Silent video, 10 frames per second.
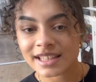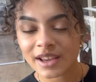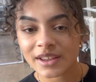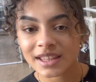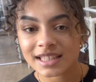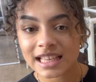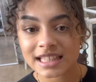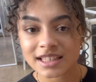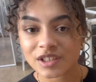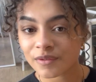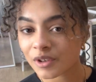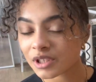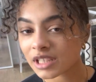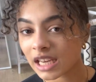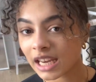So this is the
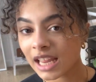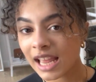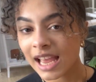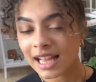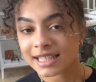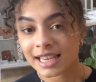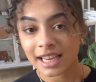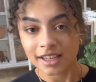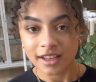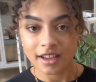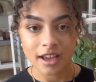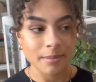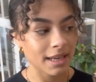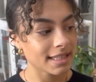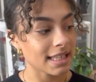Givenchy Antigona,
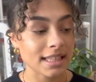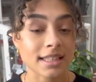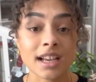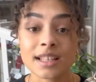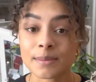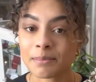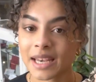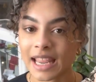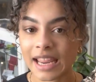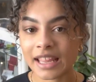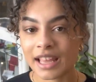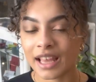and it's in the size mini,